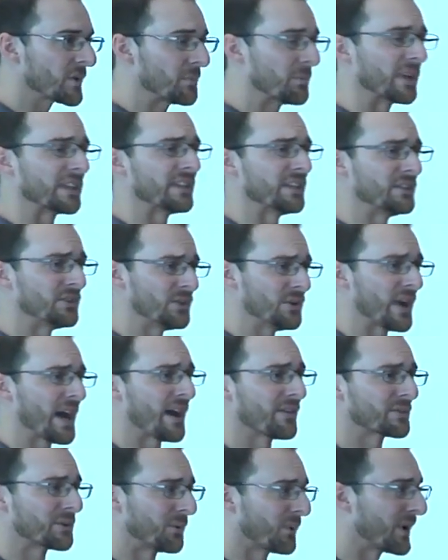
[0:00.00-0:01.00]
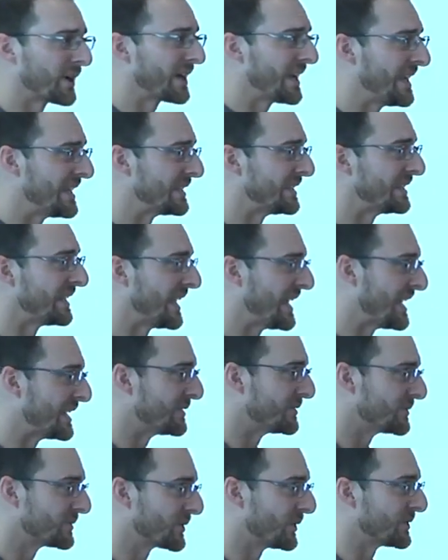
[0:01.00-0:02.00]
But they do have to work hand in
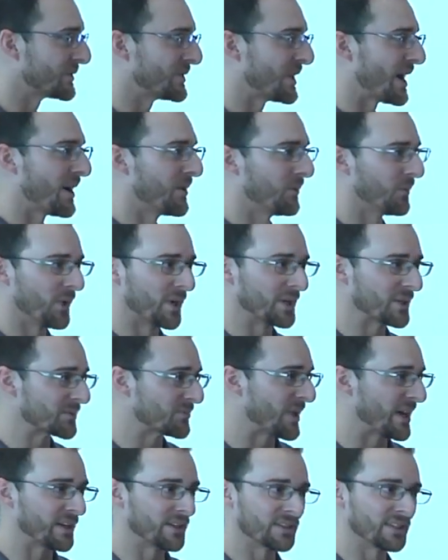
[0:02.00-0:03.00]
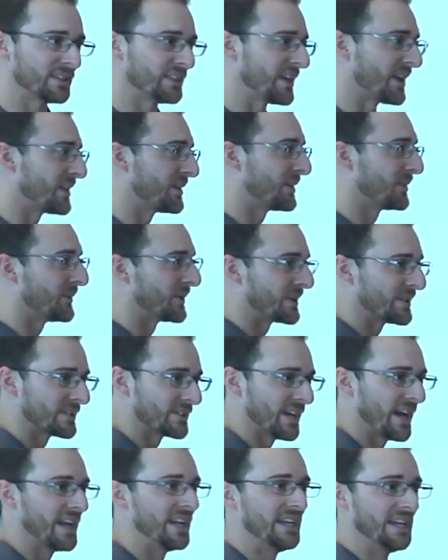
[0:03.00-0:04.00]
hand. So it's not one is better than the other, one is
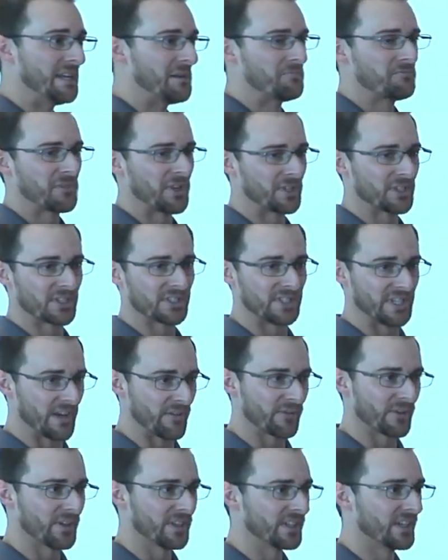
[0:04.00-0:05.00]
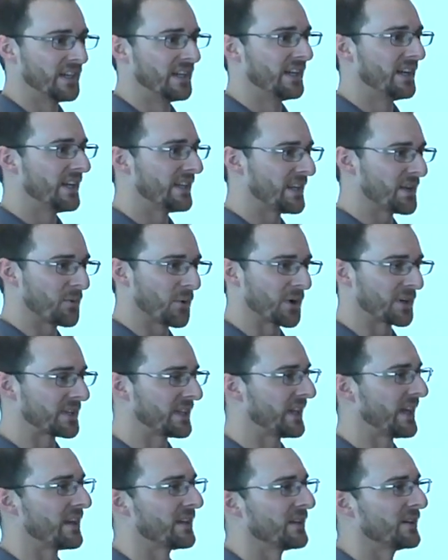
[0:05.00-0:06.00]
not they're just different and they work
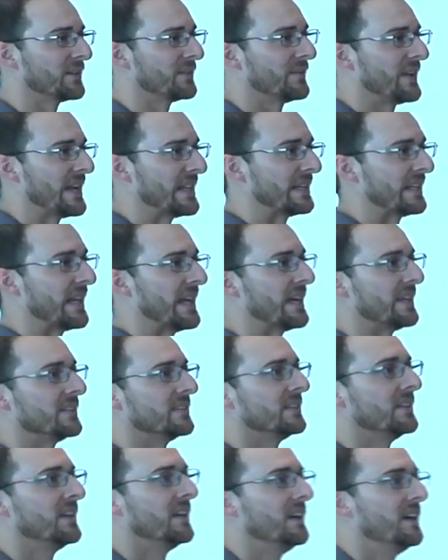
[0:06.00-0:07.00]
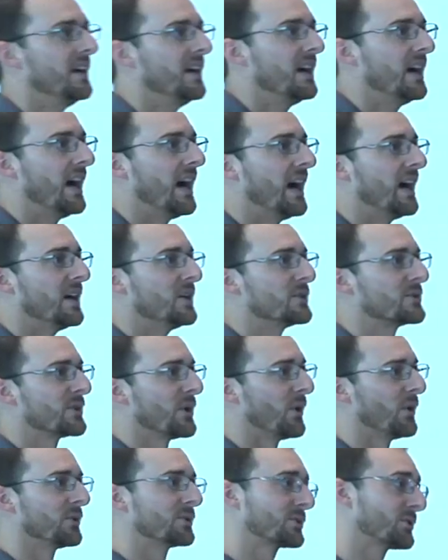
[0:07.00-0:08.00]
together hand in hand. Uh,
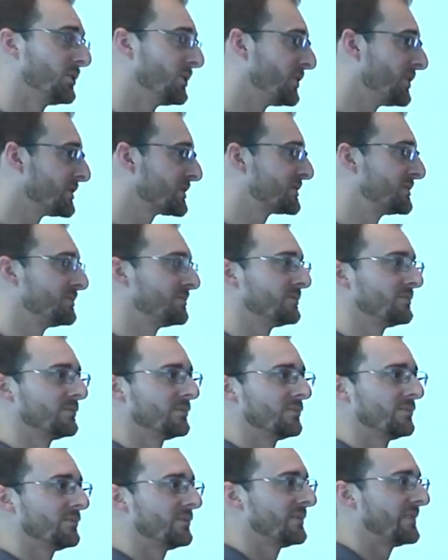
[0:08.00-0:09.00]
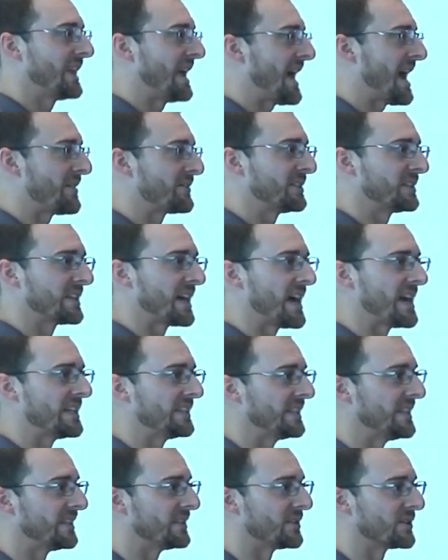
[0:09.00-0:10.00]
so schools, they have to tie
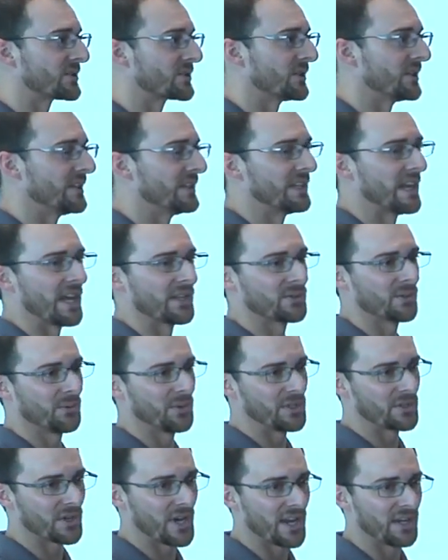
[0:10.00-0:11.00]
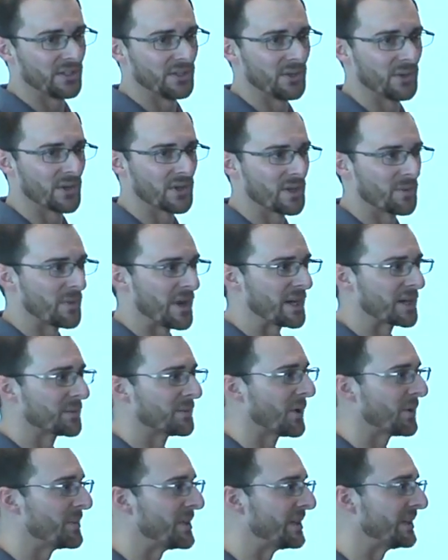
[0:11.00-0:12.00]
into industry. And that's what we try to do with the
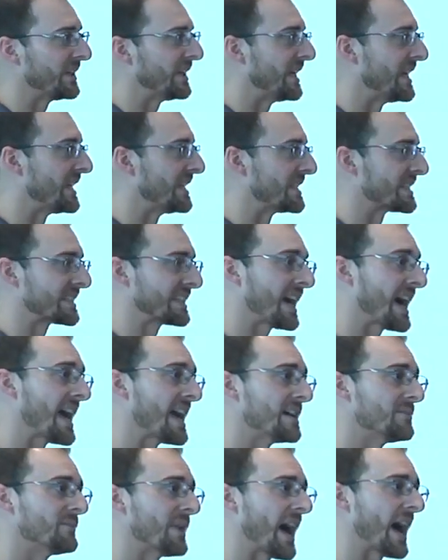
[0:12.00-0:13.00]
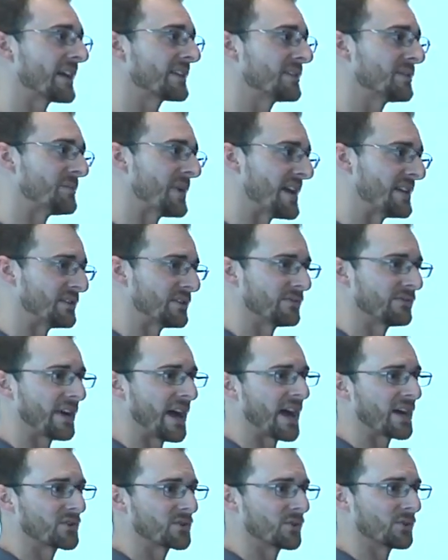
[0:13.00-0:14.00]
Makermobile again is tie it back to
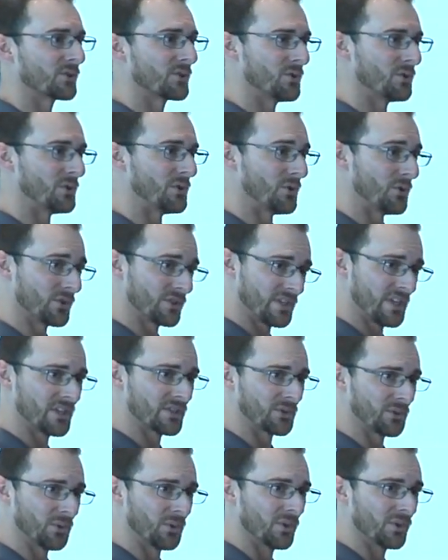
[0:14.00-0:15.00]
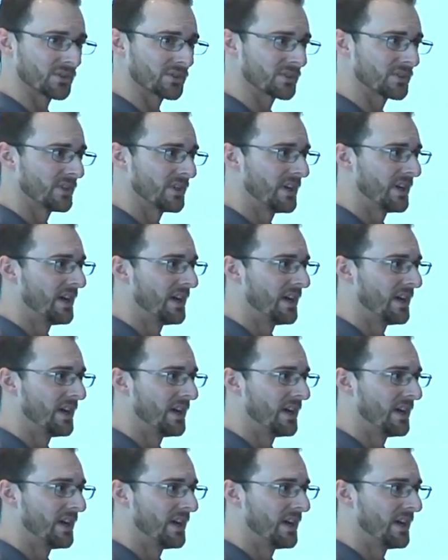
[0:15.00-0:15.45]
manufacturers who use these tools.